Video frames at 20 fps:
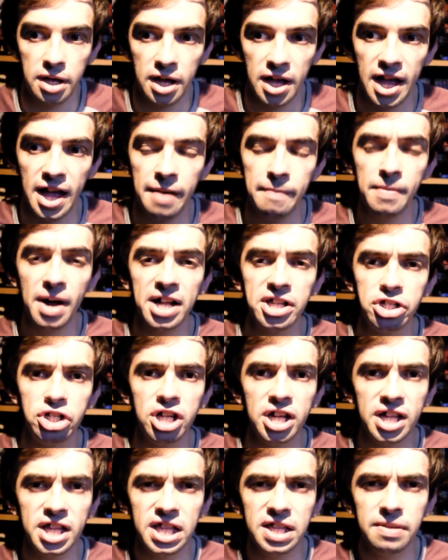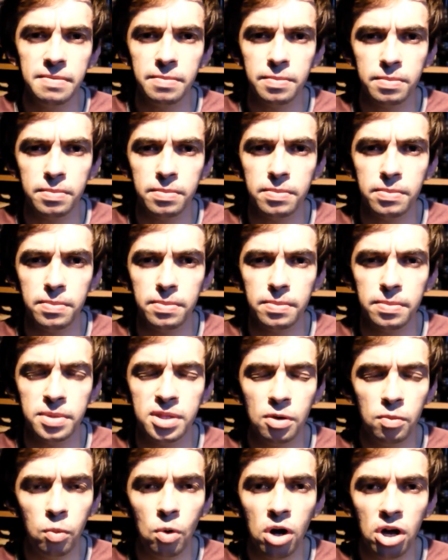Imagine
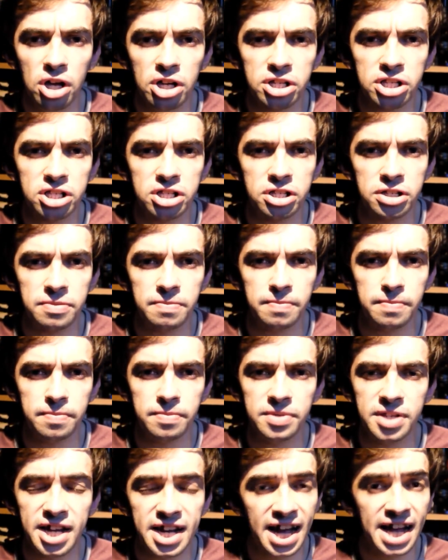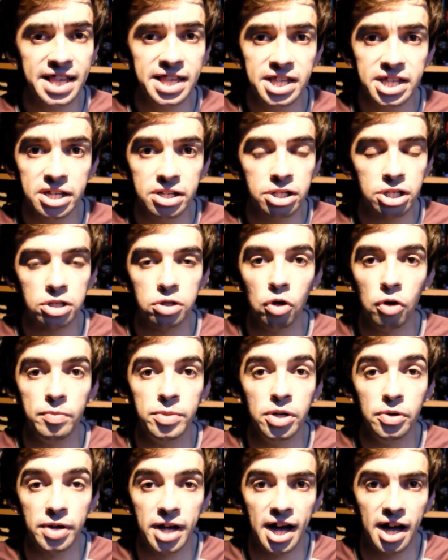the worst Dickensian slum
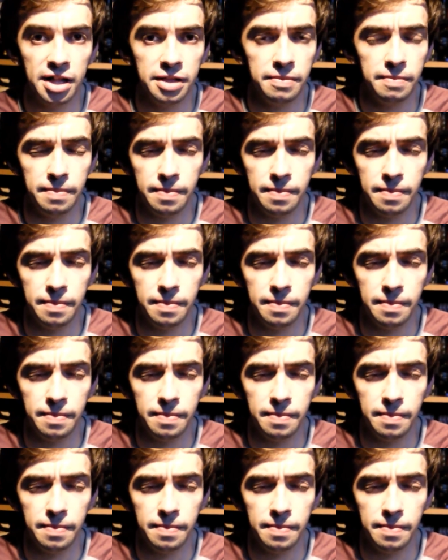you can.